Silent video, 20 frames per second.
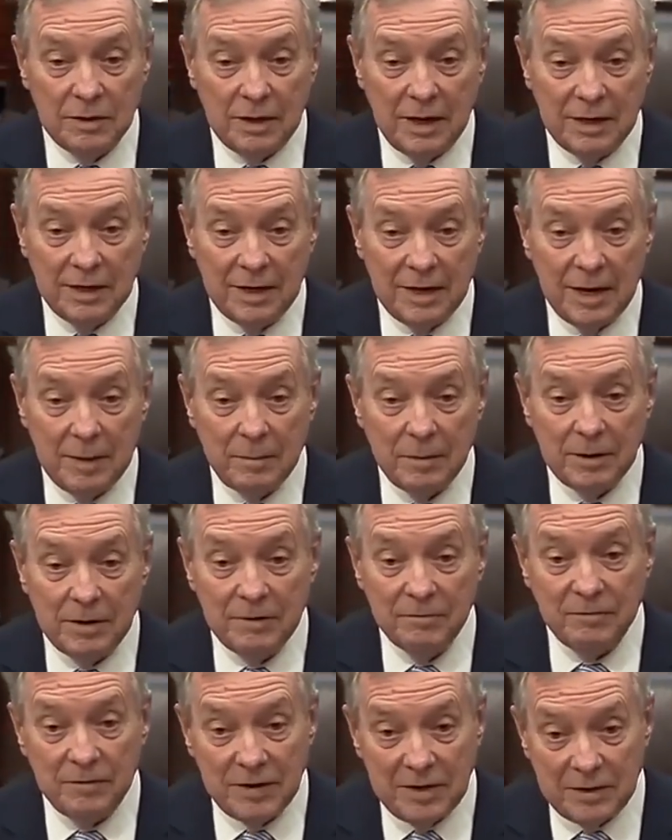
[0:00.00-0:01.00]
ended up in
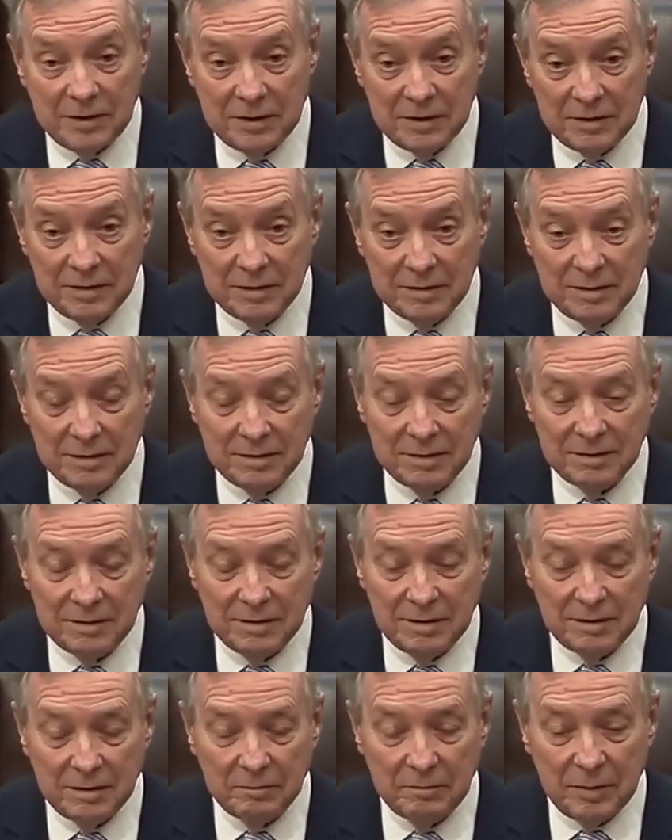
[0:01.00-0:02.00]
defeat,
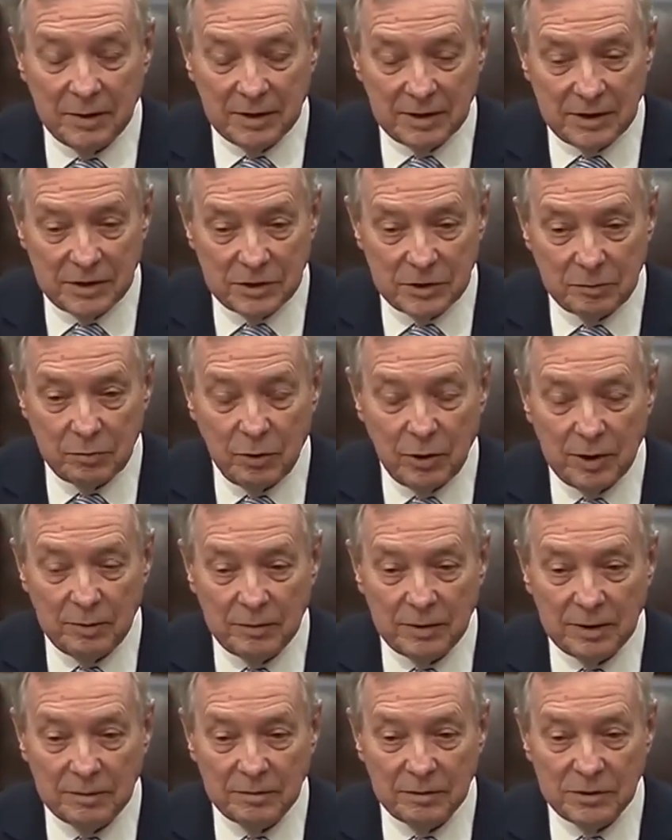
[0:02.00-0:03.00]
big
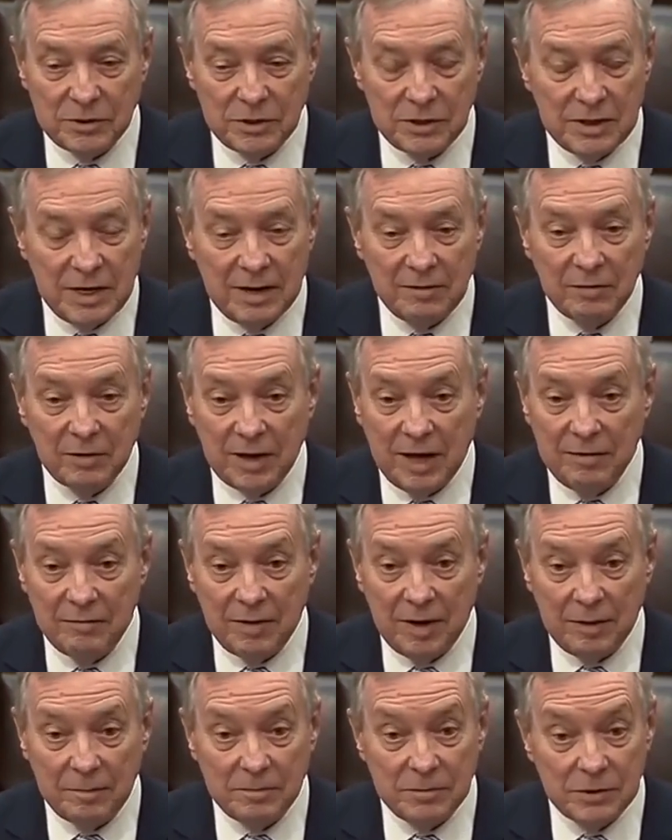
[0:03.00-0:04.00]
disappointment, but she never gave
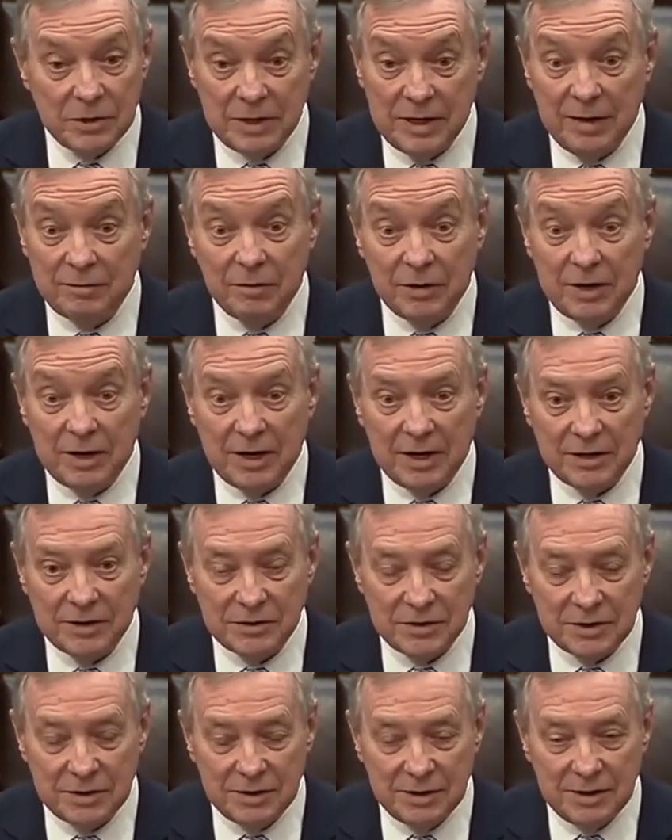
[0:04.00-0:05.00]
up. She never
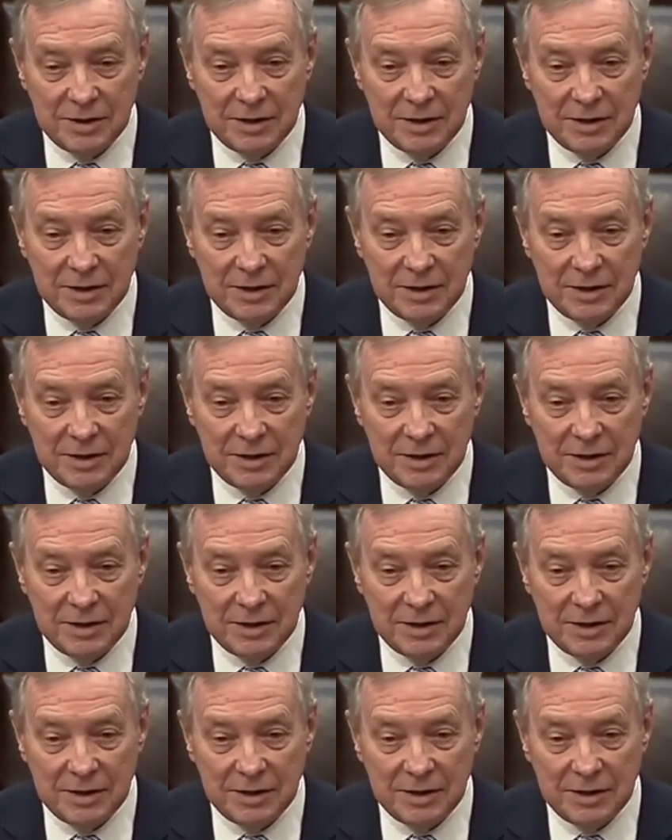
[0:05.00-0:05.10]
does.